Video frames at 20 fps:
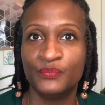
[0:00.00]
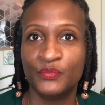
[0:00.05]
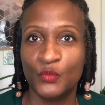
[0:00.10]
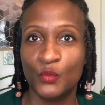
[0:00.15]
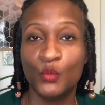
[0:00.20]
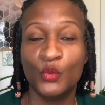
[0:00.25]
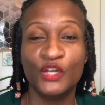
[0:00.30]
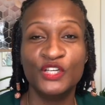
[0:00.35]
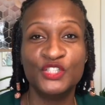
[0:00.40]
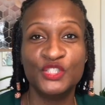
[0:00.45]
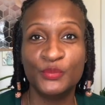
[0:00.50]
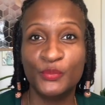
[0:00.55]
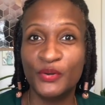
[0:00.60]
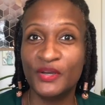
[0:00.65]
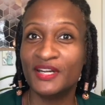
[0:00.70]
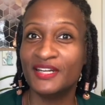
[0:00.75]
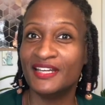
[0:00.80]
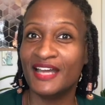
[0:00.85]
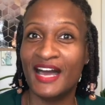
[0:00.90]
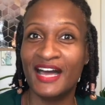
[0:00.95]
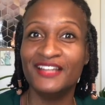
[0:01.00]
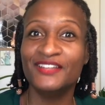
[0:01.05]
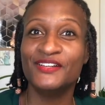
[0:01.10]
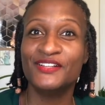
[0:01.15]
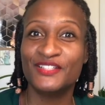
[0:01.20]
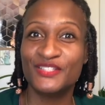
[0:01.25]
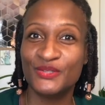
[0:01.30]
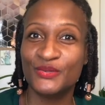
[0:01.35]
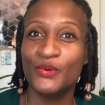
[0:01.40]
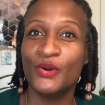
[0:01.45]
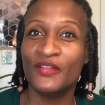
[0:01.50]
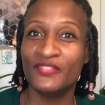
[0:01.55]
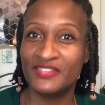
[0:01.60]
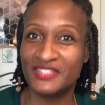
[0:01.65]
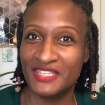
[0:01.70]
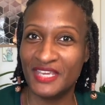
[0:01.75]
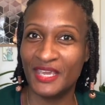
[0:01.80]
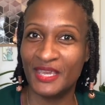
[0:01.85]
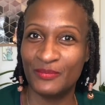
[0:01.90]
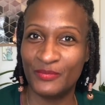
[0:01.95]
Once you put $1 or $2 on the
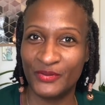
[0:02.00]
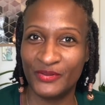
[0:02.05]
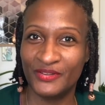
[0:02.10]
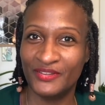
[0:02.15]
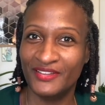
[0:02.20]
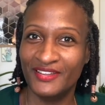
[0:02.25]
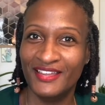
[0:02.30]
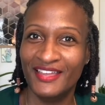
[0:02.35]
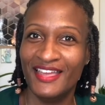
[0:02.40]
table